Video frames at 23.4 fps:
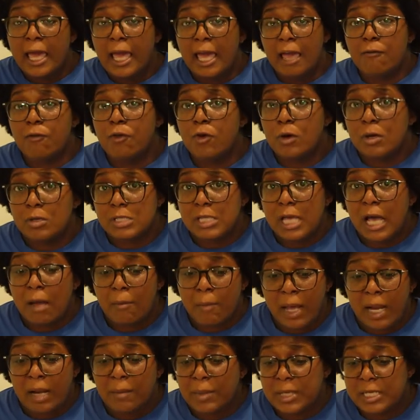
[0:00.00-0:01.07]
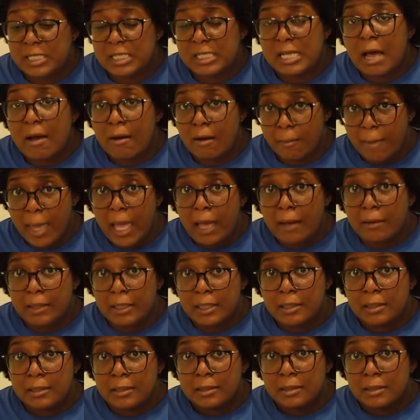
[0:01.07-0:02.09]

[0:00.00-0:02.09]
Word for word: If you gonna talk about it, bitch, talk about it.